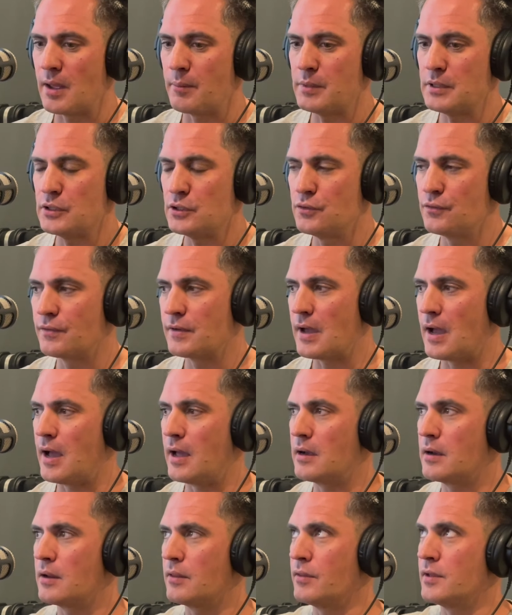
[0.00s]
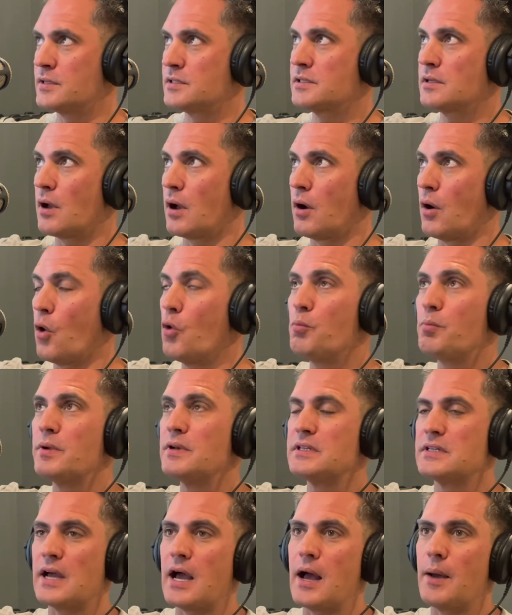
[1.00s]
I mean, you've got this
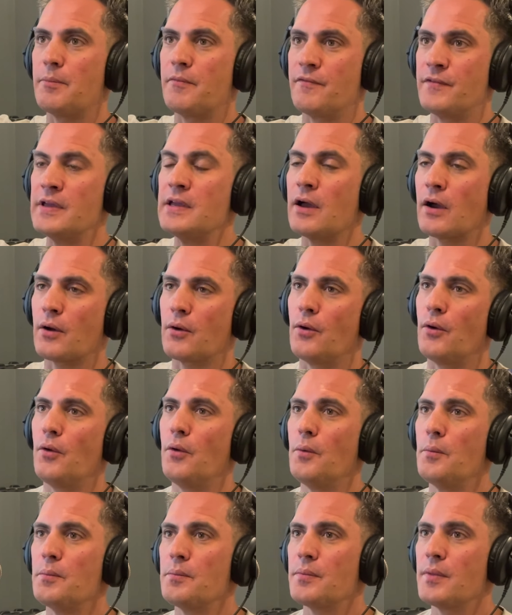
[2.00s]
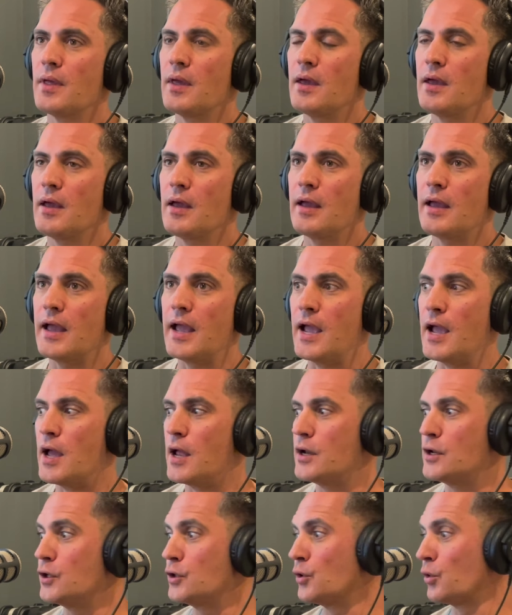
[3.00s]
open top vehicle
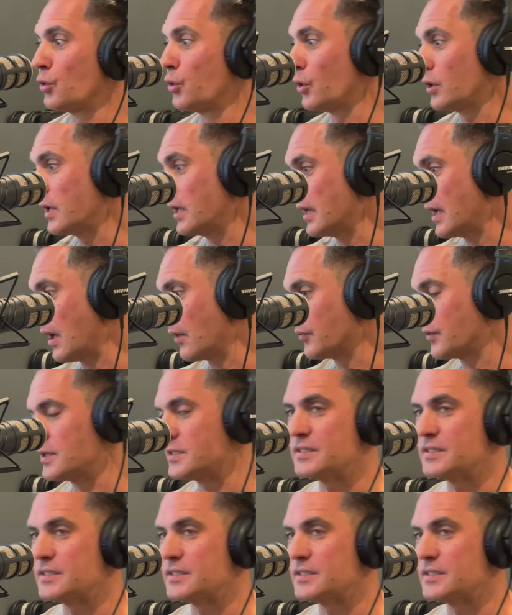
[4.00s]
and you're looking out the